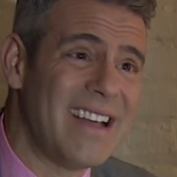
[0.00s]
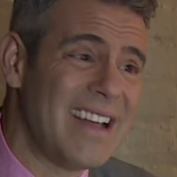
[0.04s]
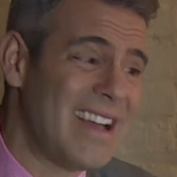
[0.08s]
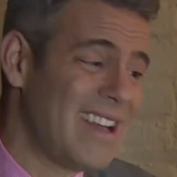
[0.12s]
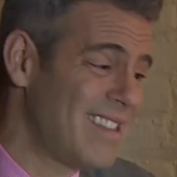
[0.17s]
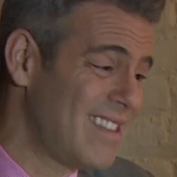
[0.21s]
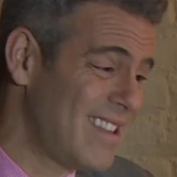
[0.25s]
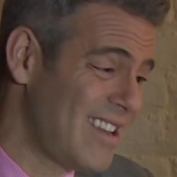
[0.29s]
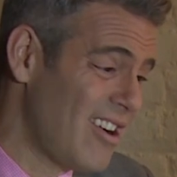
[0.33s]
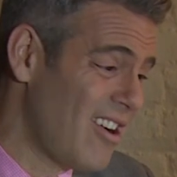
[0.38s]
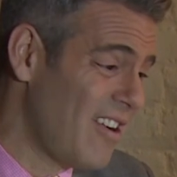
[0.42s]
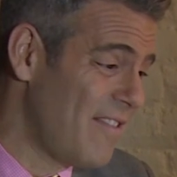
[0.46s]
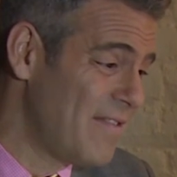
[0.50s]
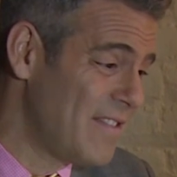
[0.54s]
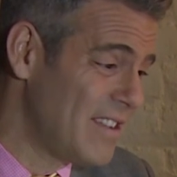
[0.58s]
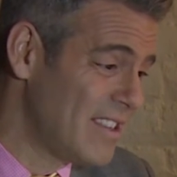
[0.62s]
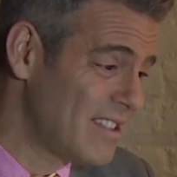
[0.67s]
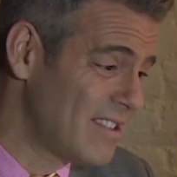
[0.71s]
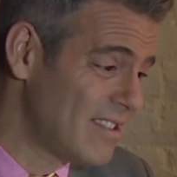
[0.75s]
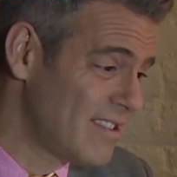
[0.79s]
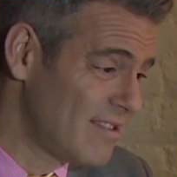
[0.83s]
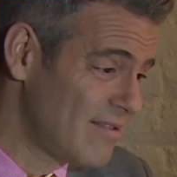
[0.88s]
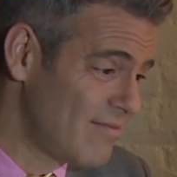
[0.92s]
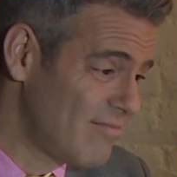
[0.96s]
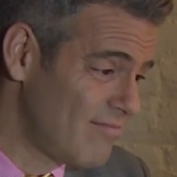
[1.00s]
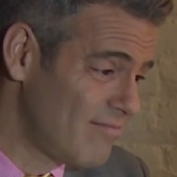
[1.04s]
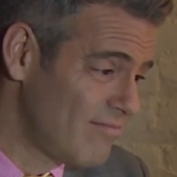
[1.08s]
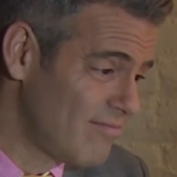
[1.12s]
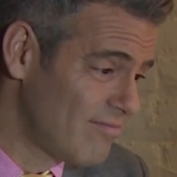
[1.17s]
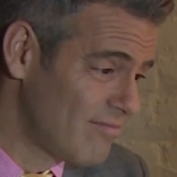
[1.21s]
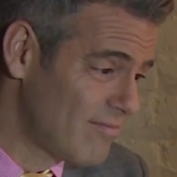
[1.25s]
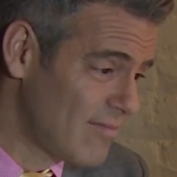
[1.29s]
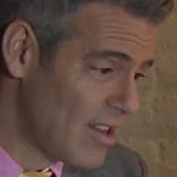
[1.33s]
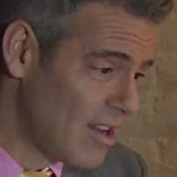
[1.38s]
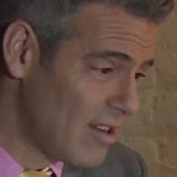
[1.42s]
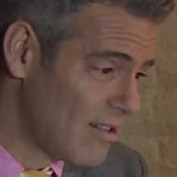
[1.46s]
at the office,
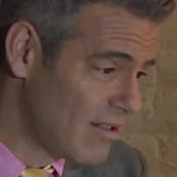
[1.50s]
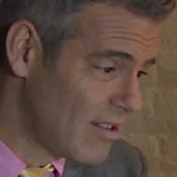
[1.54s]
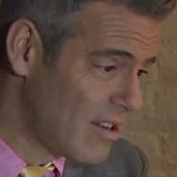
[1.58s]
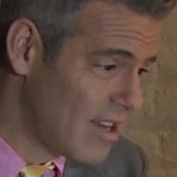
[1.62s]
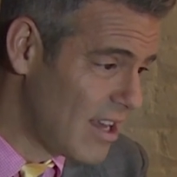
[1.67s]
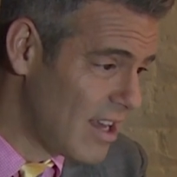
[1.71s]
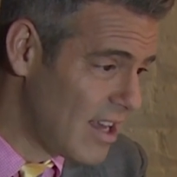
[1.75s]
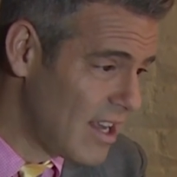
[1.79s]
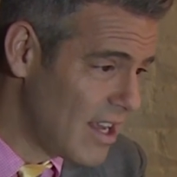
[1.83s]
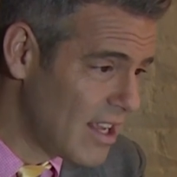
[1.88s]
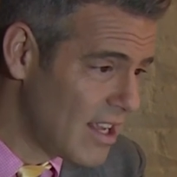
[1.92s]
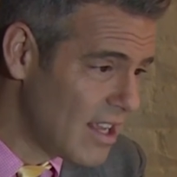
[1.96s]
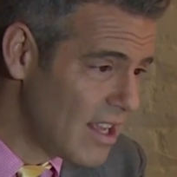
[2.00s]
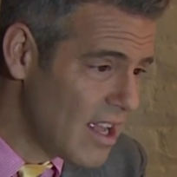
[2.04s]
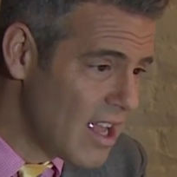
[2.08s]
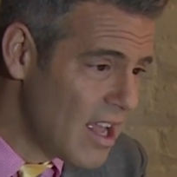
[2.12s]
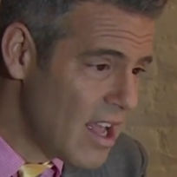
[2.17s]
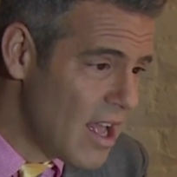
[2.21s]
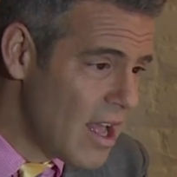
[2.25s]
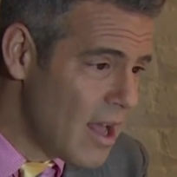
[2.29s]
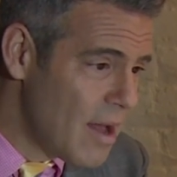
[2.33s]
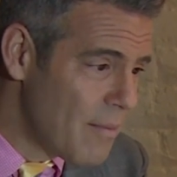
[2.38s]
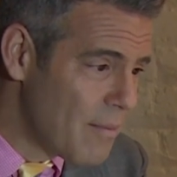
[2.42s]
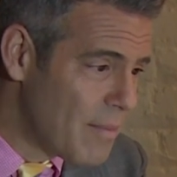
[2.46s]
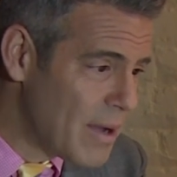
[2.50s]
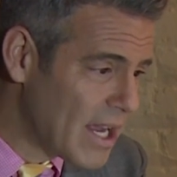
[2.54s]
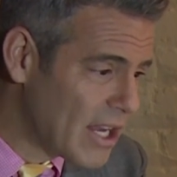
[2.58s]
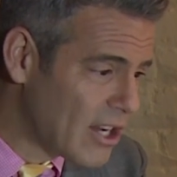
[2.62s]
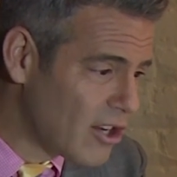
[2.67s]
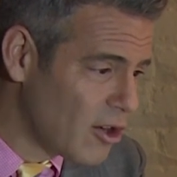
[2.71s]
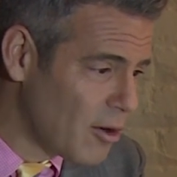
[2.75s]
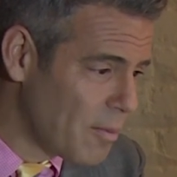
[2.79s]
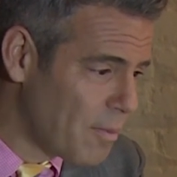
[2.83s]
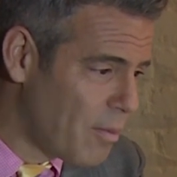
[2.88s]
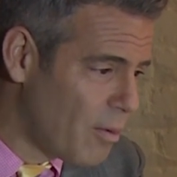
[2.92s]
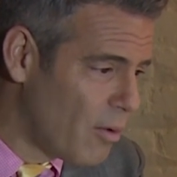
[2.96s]
okay?
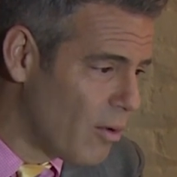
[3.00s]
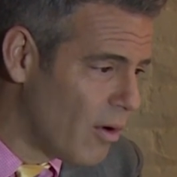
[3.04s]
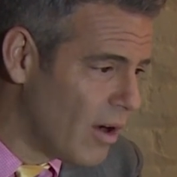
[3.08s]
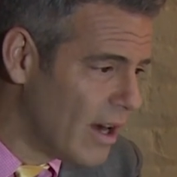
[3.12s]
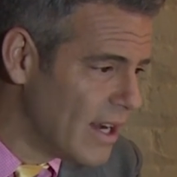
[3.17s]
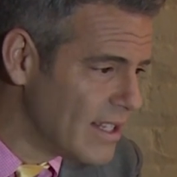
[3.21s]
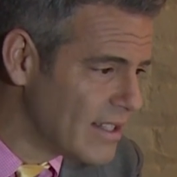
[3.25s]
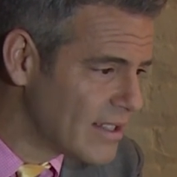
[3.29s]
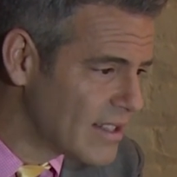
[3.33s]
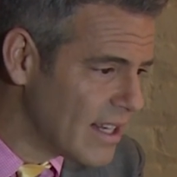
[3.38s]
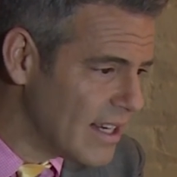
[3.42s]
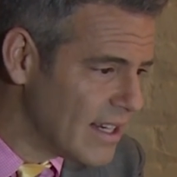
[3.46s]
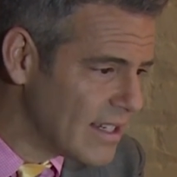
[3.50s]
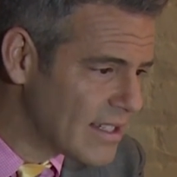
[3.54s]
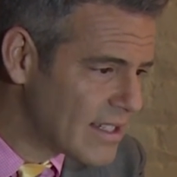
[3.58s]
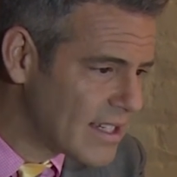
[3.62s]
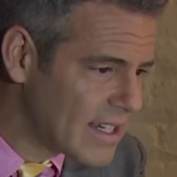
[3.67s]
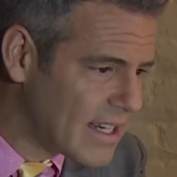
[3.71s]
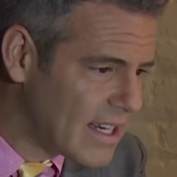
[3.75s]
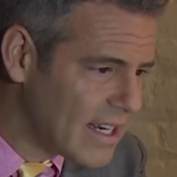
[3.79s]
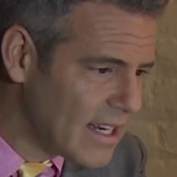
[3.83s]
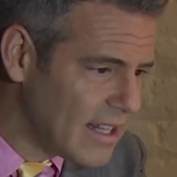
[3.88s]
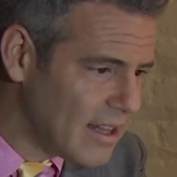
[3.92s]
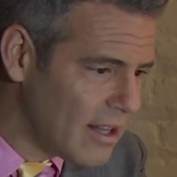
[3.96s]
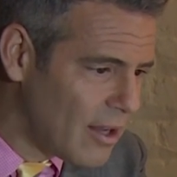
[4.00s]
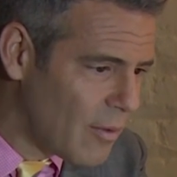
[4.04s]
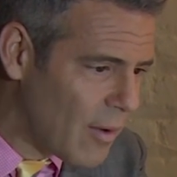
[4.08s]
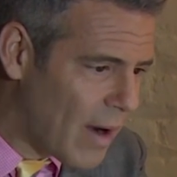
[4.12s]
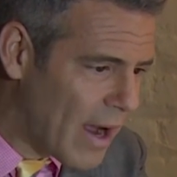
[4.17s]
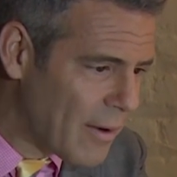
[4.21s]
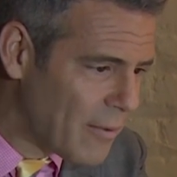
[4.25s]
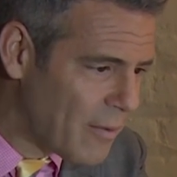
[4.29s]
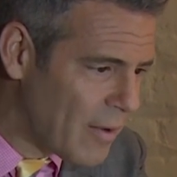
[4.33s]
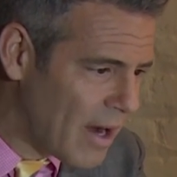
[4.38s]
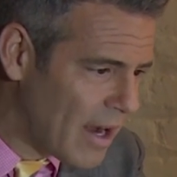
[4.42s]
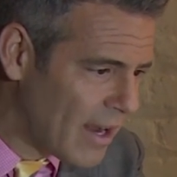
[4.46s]
Pick your poison, tequila,
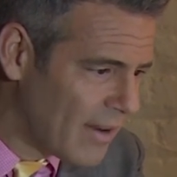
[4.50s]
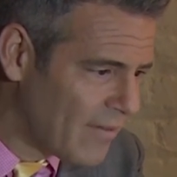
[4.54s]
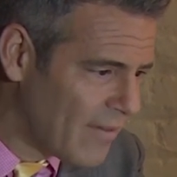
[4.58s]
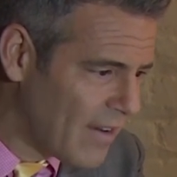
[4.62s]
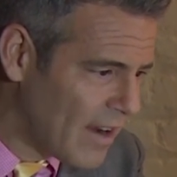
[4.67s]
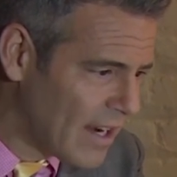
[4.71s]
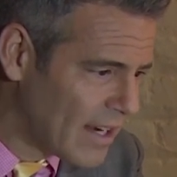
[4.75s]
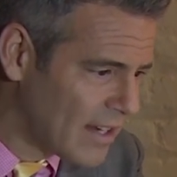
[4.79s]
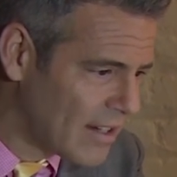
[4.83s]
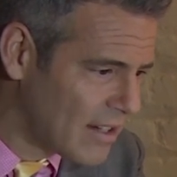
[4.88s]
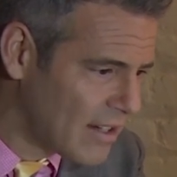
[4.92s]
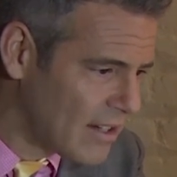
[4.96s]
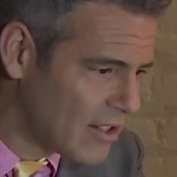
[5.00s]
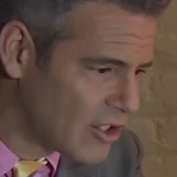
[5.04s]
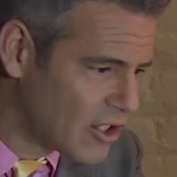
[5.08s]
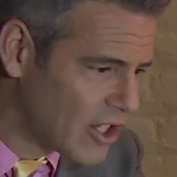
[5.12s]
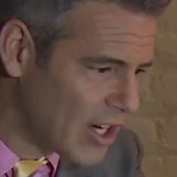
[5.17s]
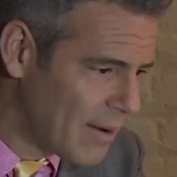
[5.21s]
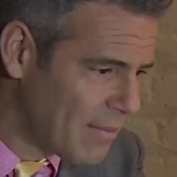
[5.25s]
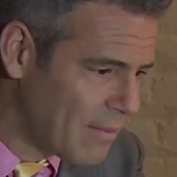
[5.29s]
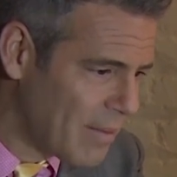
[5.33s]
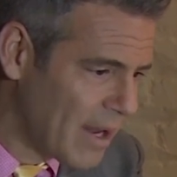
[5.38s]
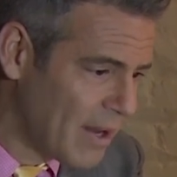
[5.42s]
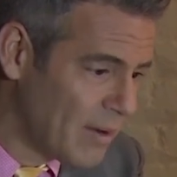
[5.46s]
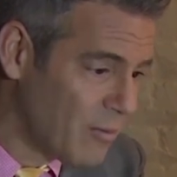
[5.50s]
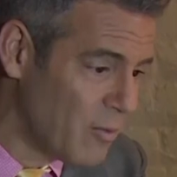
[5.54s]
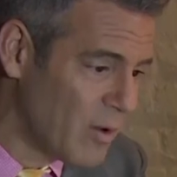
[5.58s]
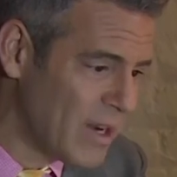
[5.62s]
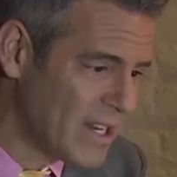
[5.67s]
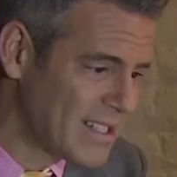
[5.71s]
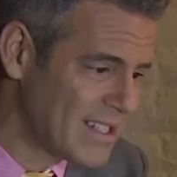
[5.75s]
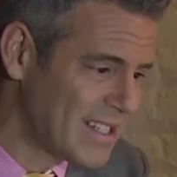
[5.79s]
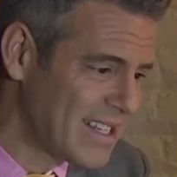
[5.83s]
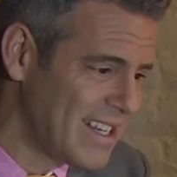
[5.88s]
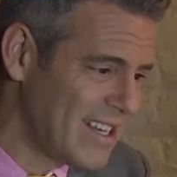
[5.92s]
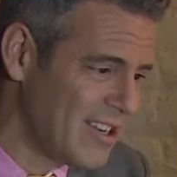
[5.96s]
white wine, vodka, champagne,
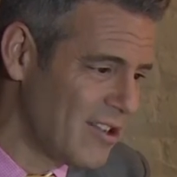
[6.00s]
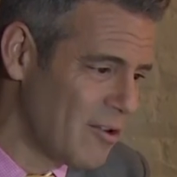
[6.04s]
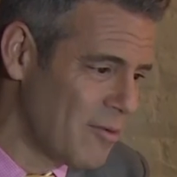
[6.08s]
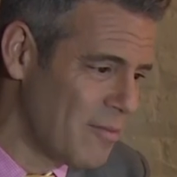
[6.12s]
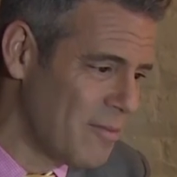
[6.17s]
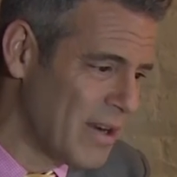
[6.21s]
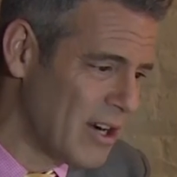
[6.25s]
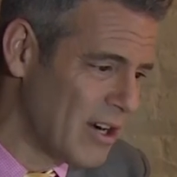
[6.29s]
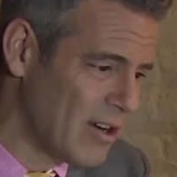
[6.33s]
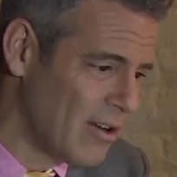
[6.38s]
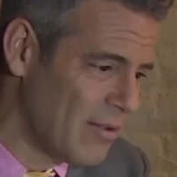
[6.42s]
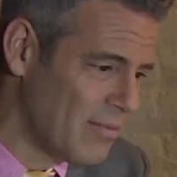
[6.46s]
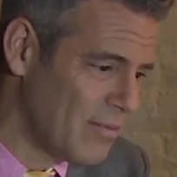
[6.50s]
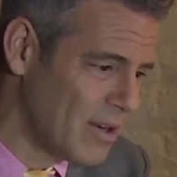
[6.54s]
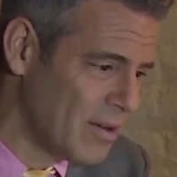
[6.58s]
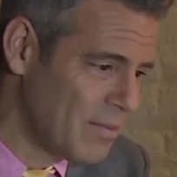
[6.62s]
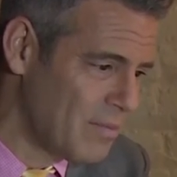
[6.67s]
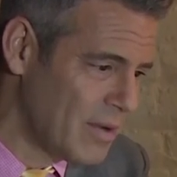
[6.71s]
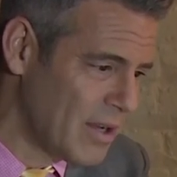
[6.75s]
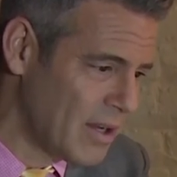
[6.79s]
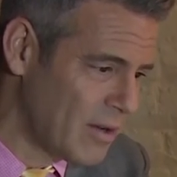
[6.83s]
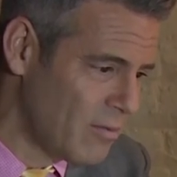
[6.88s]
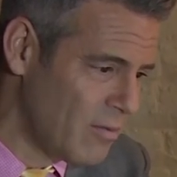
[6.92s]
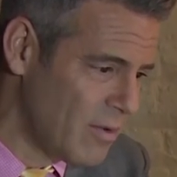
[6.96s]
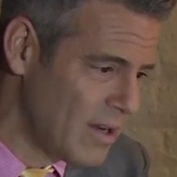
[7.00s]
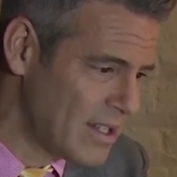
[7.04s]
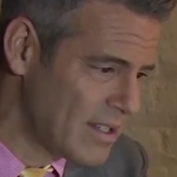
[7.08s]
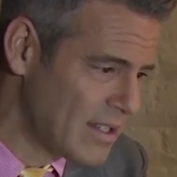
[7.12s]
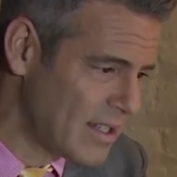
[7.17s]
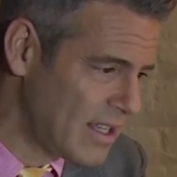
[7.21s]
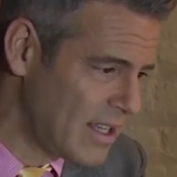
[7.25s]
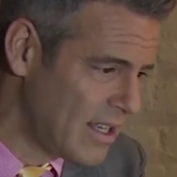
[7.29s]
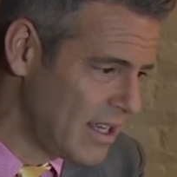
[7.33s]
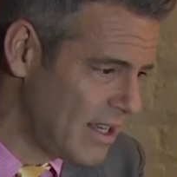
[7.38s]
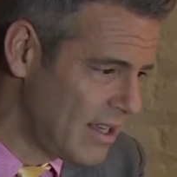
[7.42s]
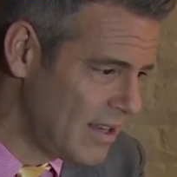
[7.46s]
whiskey, or beer. I'm gonna pick
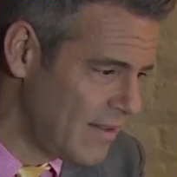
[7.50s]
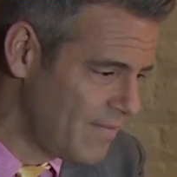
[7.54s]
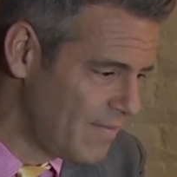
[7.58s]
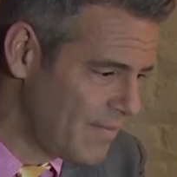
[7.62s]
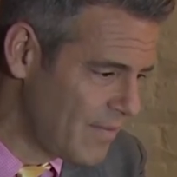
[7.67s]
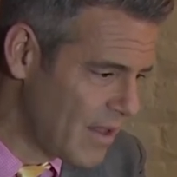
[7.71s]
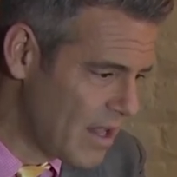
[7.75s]
whiskey.